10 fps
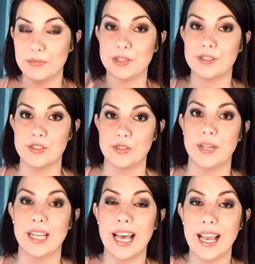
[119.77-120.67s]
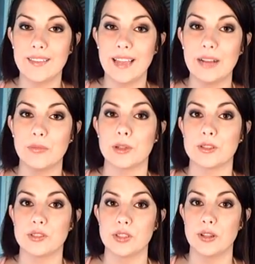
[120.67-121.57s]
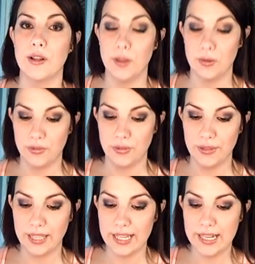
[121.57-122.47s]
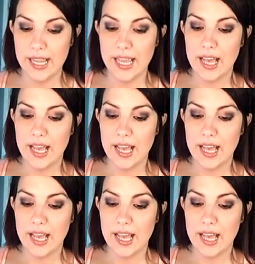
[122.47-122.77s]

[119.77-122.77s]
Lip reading: It works as a great highlight, works good all over the lid.